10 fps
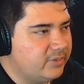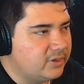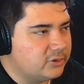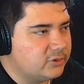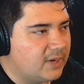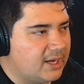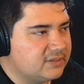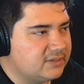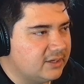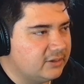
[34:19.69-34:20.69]
putting
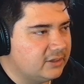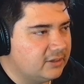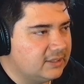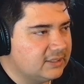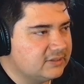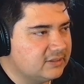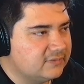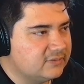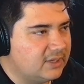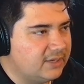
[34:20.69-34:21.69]
tracks down and all that
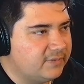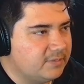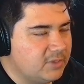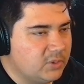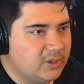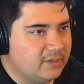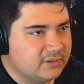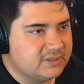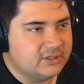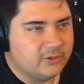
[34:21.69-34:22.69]
stuff, so I have to mute
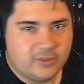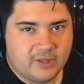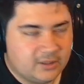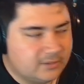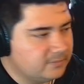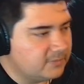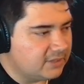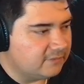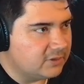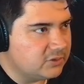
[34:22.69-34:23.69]
every single thing
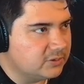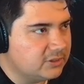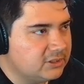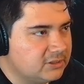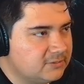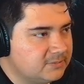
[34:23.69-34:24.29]
individually.